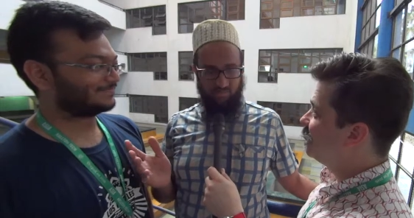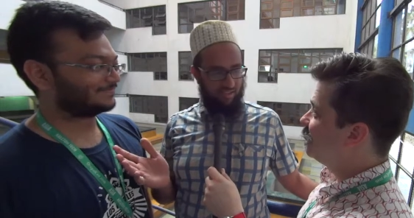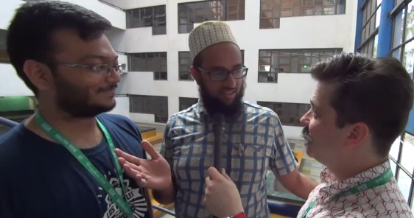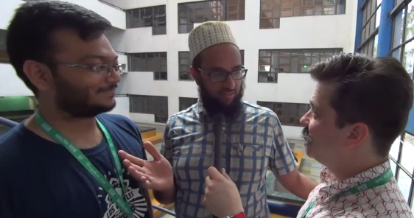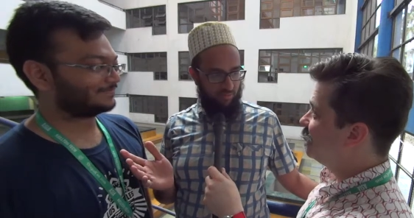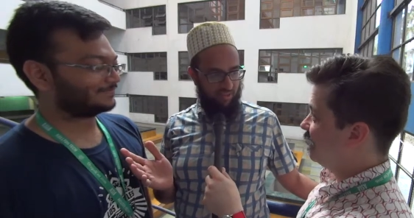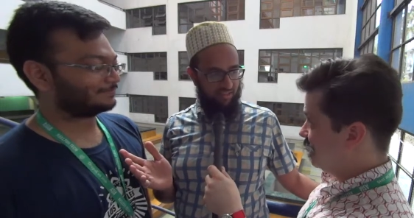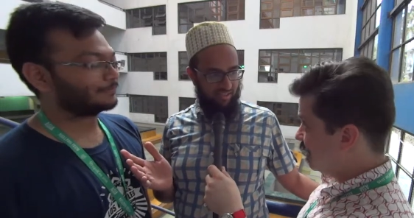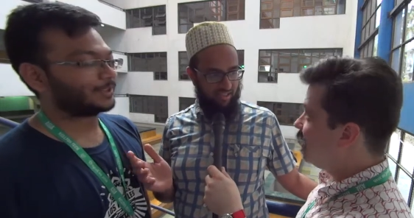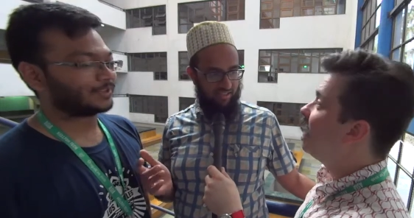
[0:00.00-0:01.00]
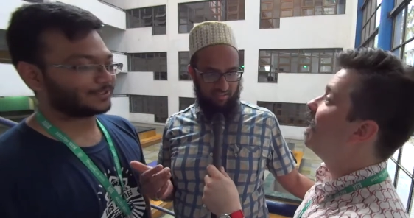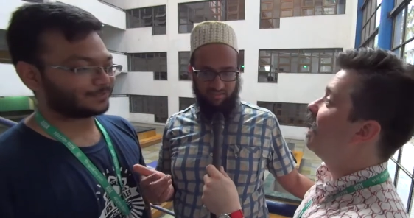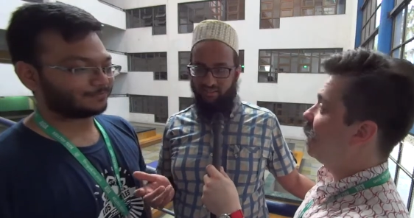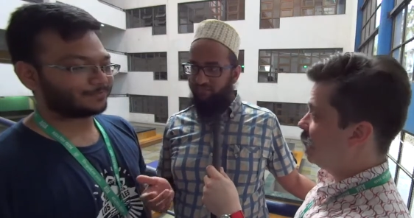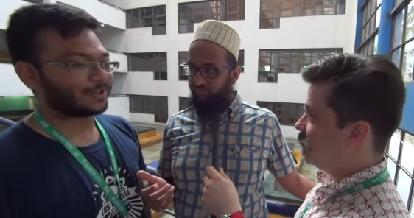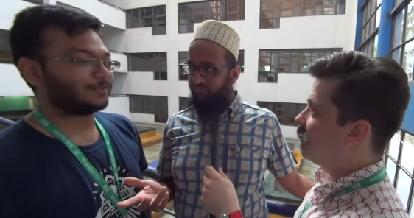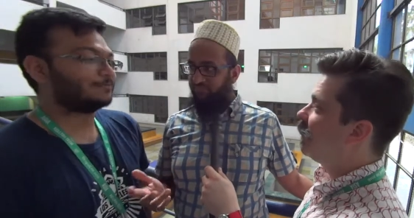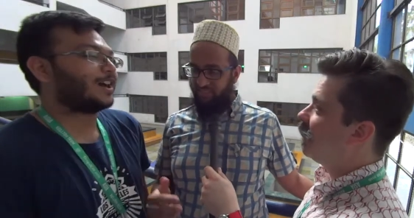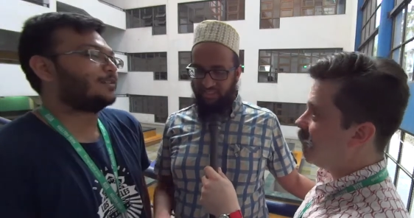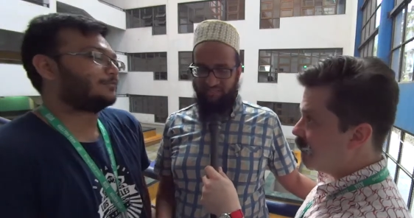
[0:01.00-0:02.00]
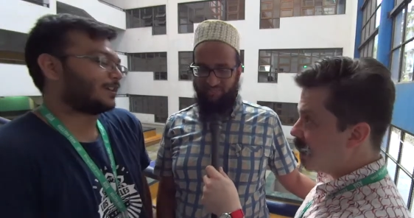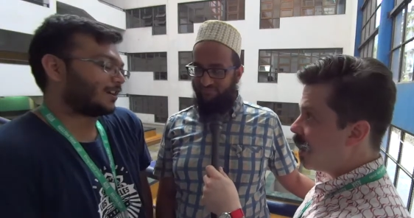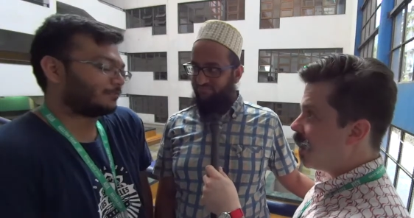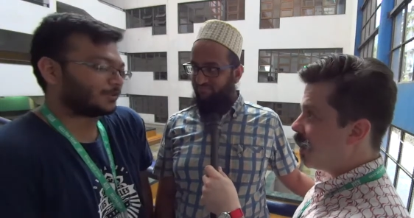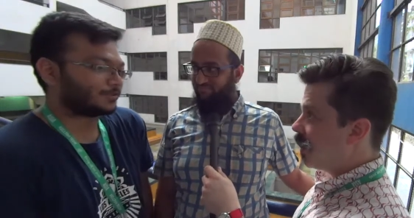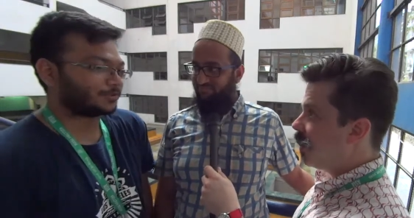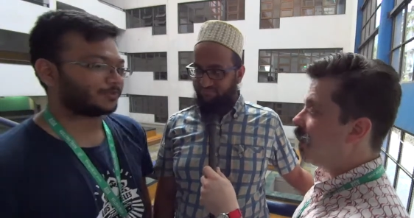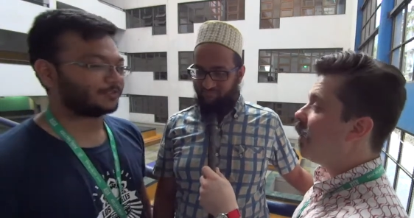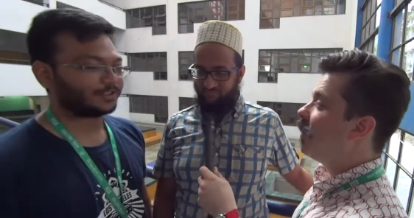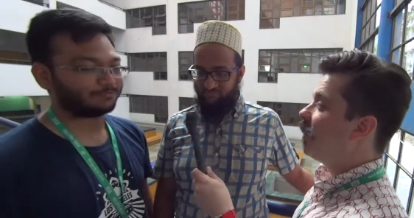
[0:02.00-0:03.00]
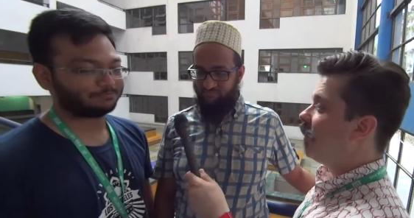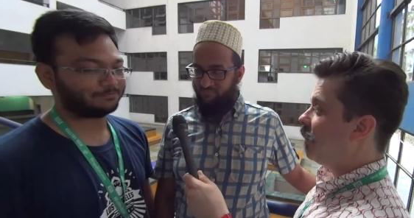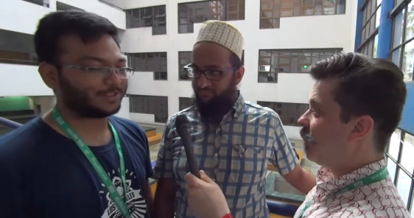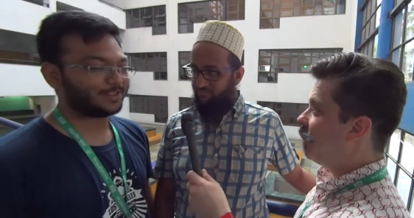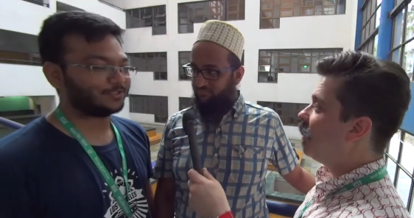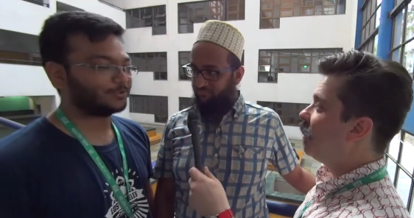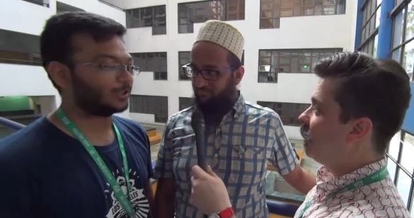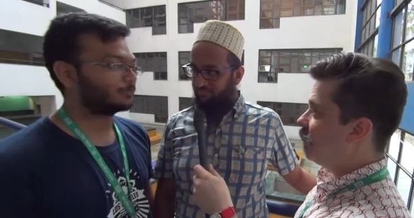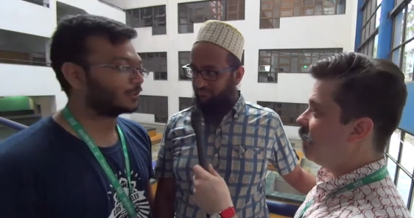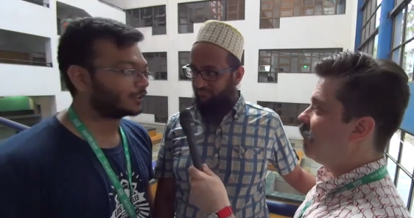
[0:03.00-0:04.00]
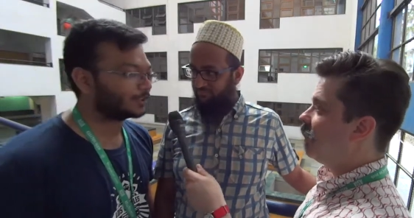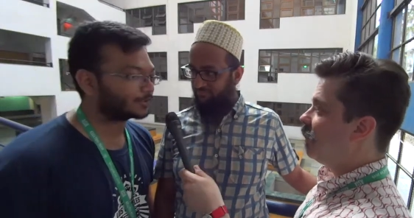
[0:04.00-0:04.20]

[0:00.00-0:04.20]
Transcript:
Speaker 1: monthly sprints in yes. Axelerant. Yeah, I am,
Speaker 2: yeah. yeah, I'm responsible. For, yeah, doing monthly